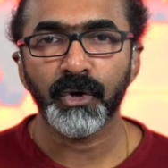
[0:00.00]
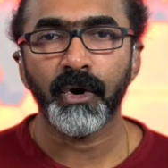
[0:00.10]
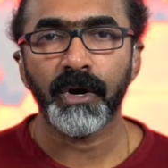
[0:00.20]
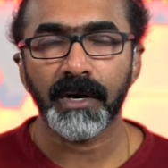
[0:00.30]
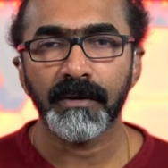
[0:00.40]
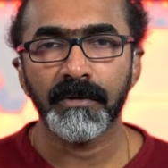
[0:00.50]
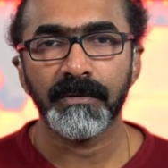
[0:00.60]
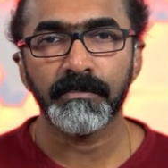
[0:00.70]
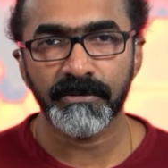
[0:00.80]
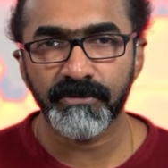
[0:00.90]
your
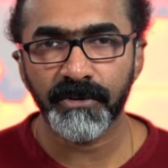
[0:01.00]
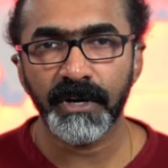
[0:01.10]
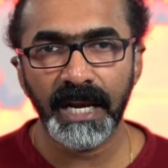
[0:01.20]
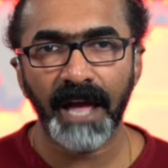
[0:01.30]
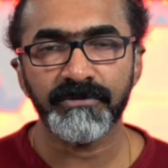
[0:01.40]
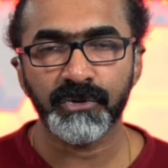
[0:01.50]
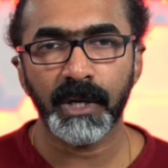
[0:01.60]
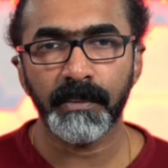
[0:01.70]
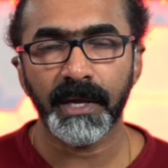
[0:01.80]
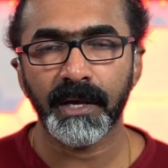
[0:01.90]
preferred live
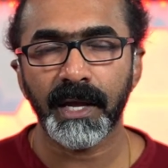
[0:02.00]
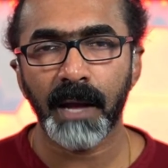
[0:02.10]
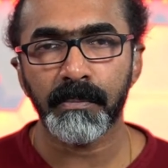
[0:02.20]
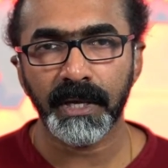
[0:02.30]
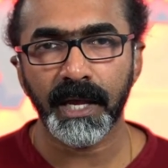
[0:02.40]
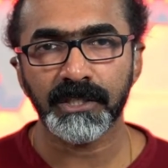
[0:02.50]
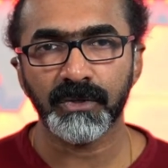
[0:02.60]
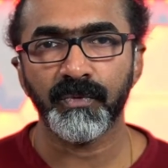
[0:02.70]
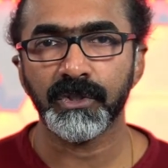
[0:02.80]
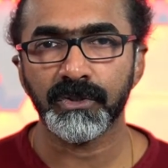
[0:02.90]
streaming
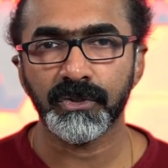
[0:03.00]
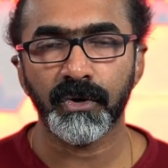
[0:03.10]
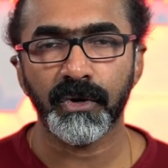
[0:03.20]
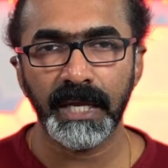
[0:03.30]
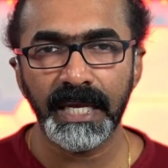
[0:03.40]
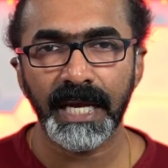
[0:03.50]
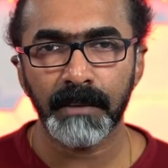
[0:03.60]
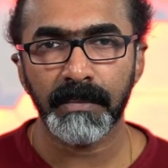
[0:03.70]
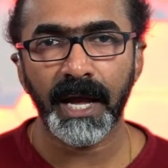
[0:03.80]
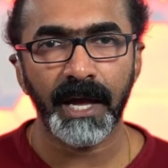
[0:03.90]
application, which is your
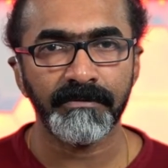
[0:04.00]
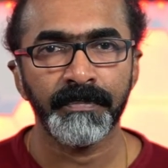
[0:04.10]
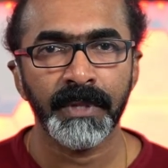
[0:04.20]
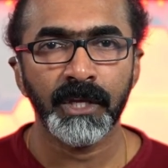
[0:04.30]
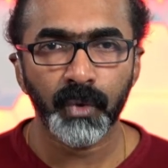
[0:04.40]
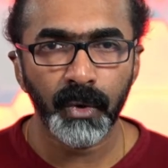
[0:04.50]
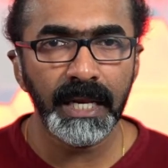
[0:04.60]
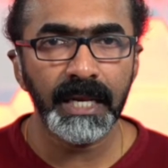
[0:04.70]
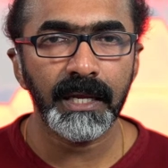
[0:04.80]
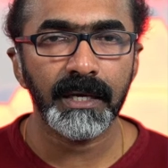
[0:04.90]
Ecamm Live. The
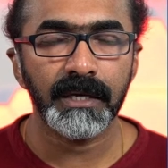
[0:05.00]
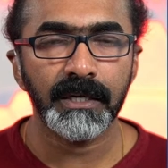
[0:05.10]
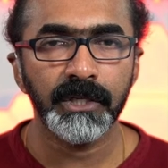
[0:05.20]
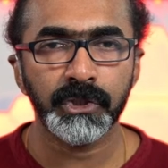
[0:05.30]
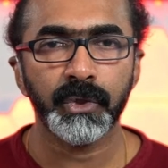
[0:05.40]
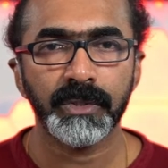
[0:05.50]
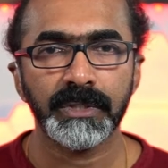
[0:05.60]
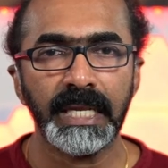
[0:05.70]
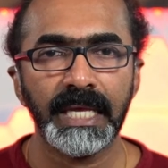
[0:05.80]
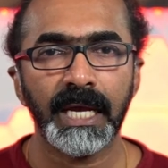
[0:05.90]
only issue is
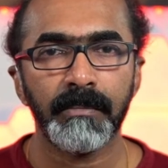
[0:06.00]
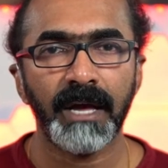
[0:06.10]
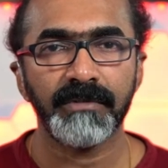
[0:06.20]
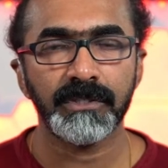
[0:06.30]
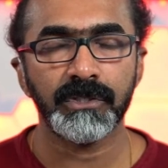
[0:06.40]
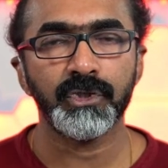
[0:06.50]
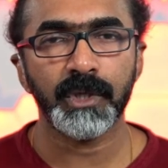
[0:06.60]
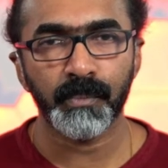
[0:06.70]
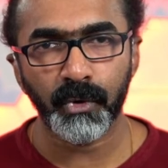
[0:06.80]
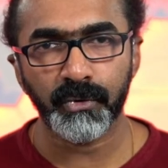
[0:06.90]
that Ecamm Live doesn't
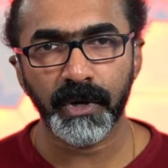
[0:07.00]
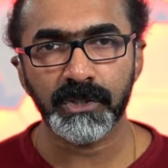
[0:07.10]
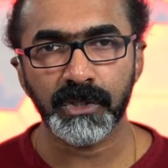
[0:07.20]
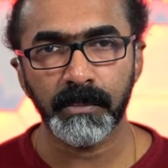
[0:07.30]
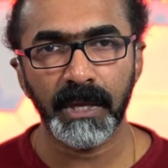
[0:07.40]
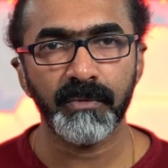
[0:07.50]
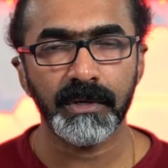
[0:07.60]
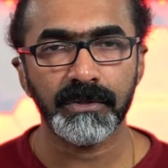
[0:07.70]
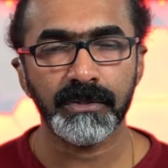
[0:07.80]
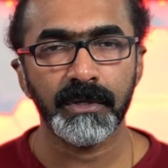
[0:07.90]
support Restream
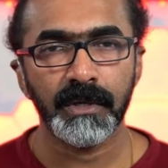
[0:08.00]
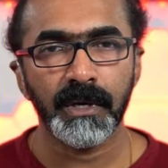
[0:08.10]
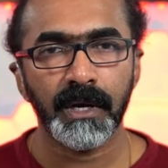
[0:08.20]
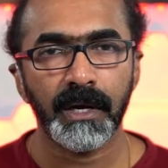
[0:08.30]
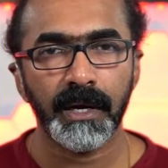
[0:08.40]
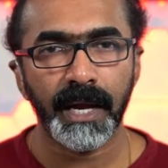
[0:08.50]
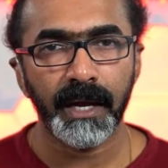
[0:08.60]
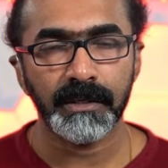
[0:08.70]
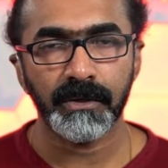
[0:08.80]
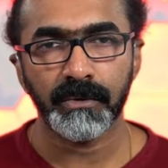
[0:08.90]
events,
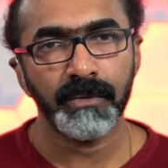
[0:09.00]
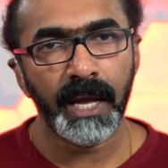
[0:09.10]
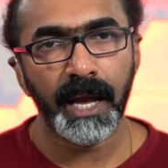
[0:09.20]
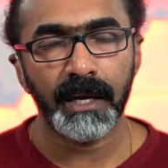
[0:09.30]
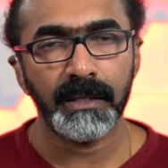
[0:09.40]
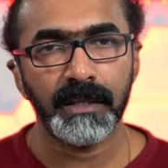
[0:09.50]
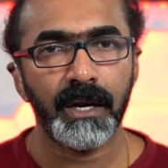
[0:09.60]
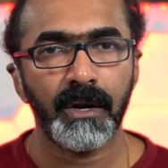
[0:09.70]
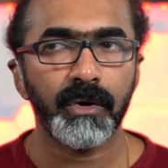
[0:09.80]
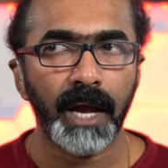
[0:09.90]
and they're
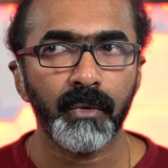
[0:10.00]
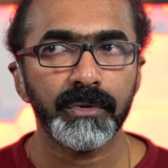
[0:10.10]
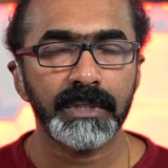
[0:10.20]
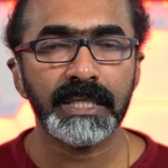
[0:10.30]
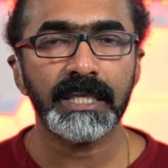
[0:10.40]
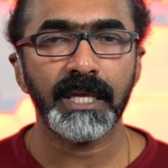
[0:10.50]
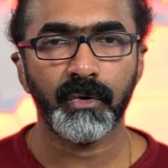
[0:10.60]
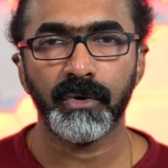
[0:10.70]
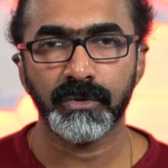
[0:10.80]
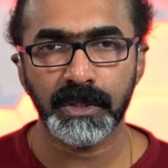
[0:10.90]
not. I don't think that they are
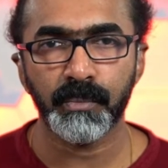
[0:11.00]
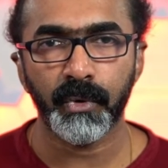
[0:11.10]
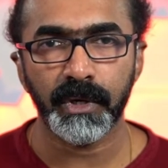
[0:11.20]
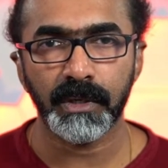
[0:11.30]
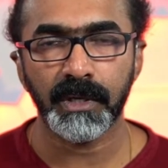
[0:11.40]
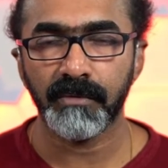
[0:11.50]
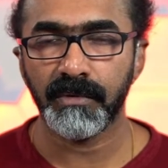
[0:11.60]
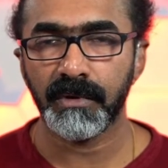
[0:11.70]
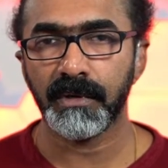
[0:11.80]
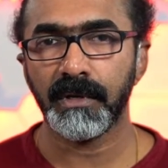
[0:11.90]
going to support it
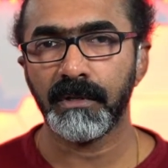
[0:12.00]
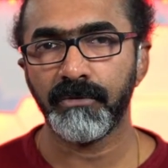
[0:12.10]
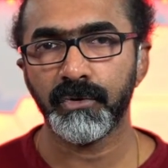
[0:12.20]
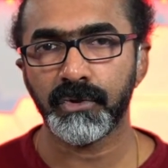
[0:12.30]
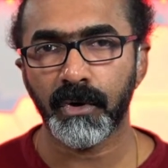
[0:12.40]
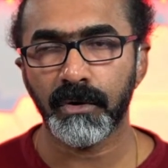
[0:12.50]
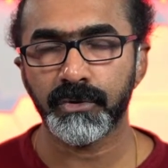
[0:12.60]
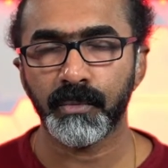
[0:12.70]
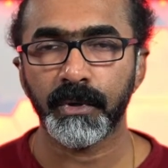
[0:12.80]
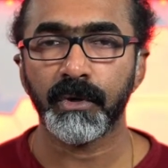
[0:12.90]
even in the future
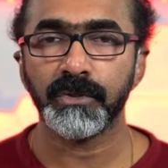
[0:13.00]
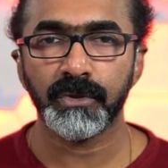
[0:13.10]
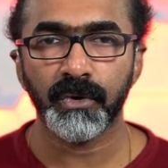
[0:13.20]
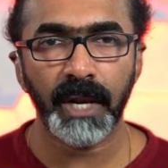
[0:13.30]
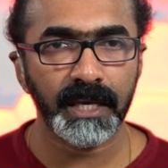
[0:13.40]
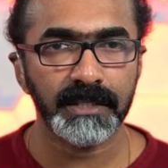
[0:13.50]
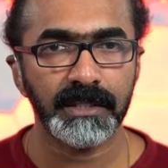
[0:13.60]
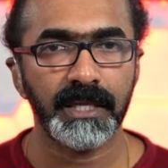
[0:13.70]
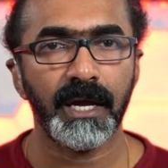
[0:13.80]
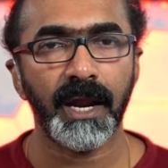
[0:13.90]
also, because like I
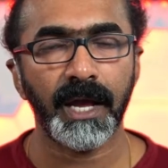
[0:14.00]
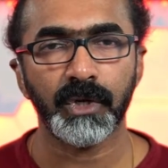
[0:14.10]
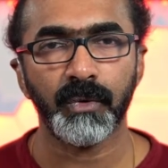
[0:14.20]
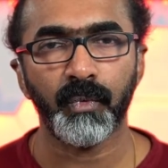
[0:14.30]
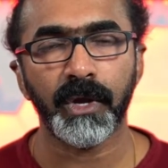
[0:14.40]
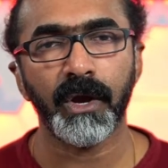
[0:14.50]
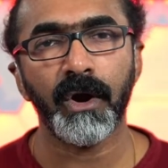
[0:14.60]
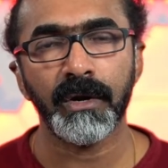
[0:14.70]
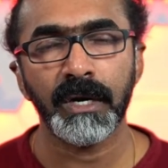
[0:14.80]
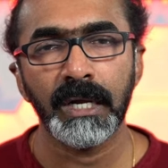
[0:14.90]
said, they are actually working
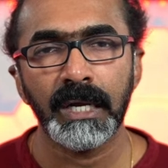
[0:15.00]
on